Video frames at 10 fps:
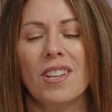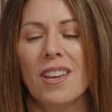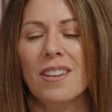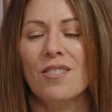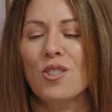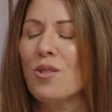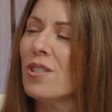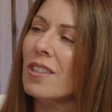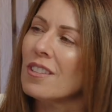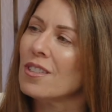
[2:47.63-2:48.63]
in
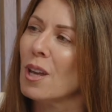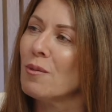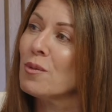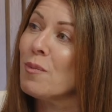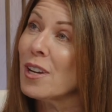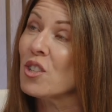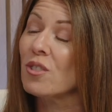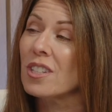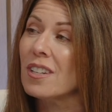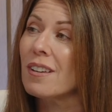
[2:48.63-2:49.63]
choosing the
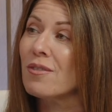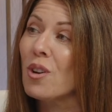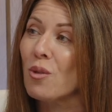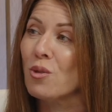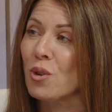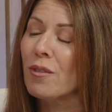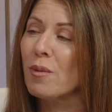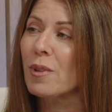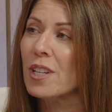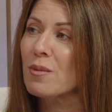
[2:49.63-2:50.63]
subspecialty of total joint
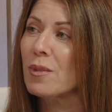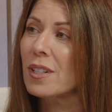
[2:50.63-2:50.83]
replacement?